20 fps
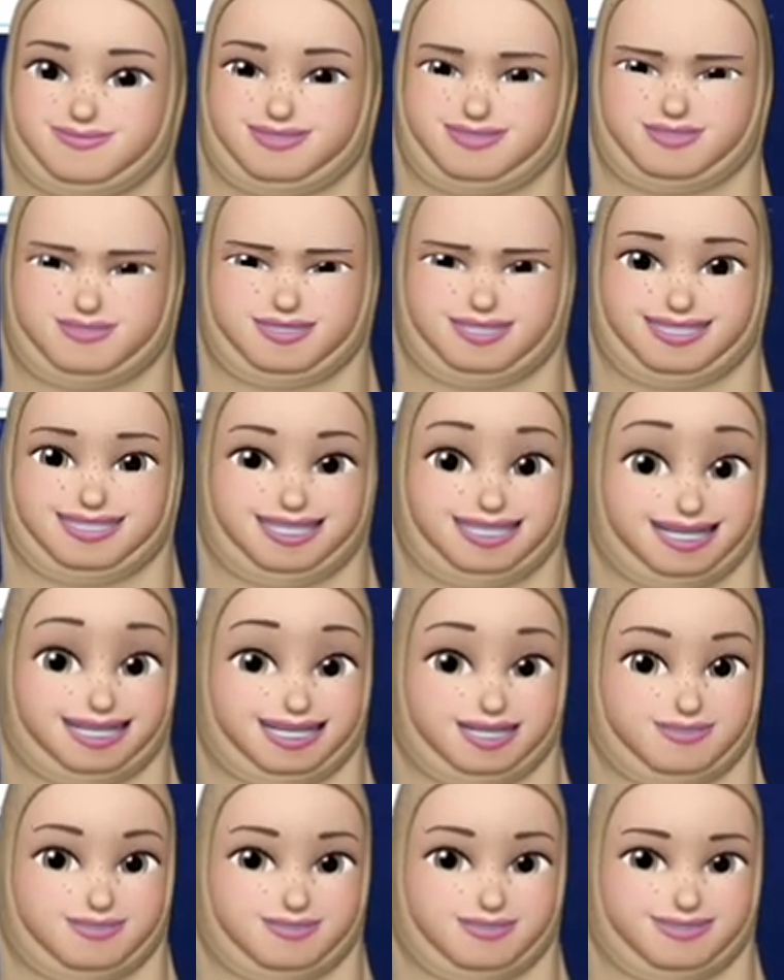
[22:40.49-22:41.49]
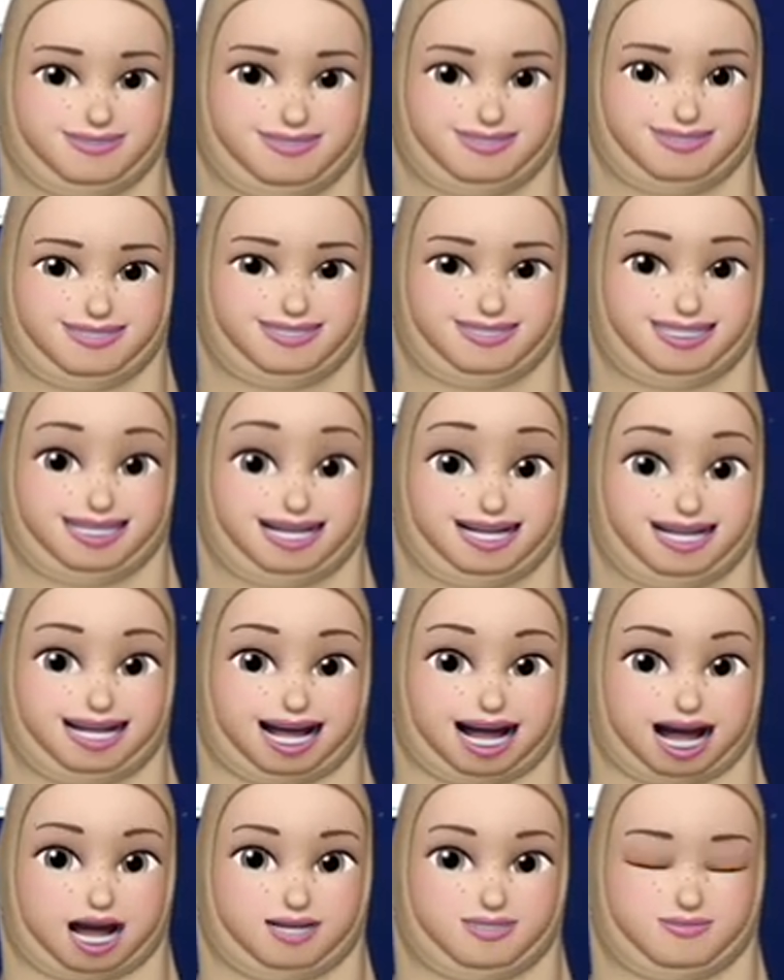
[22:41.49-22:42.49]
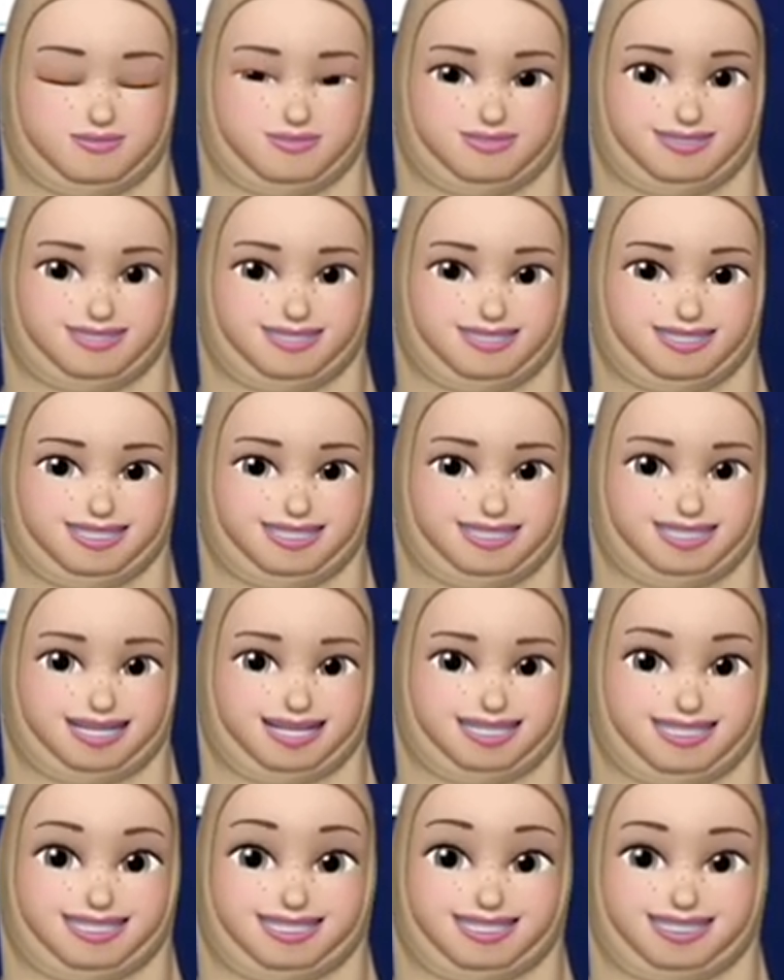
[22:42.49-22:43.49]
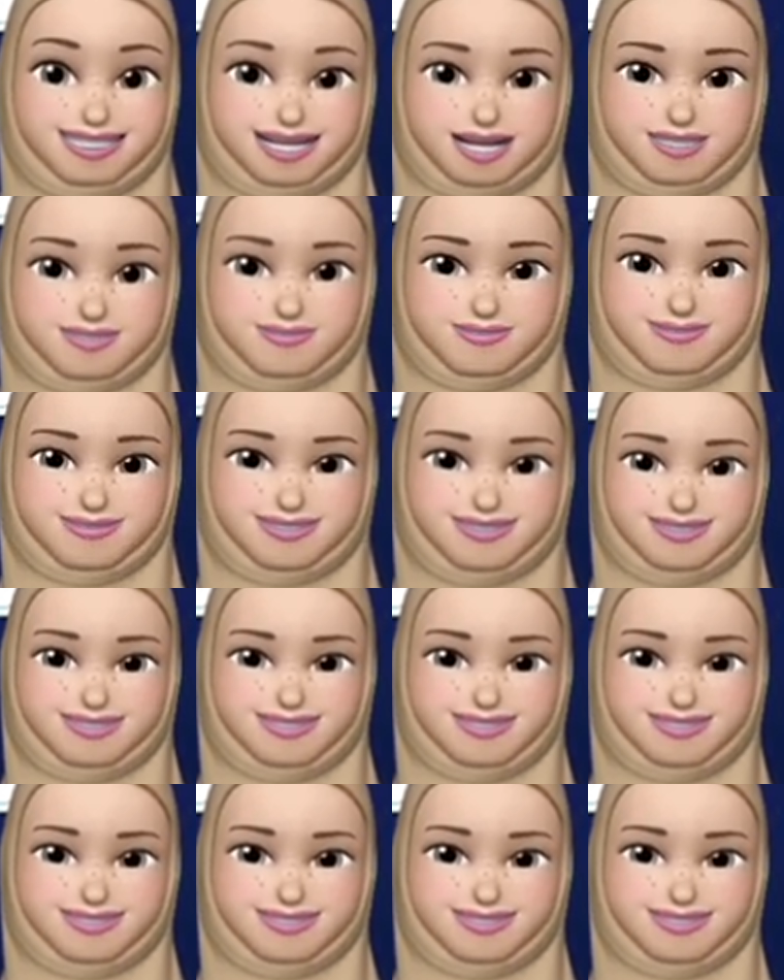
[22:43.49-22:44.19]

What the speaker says: For weighted graph, we can have directed graph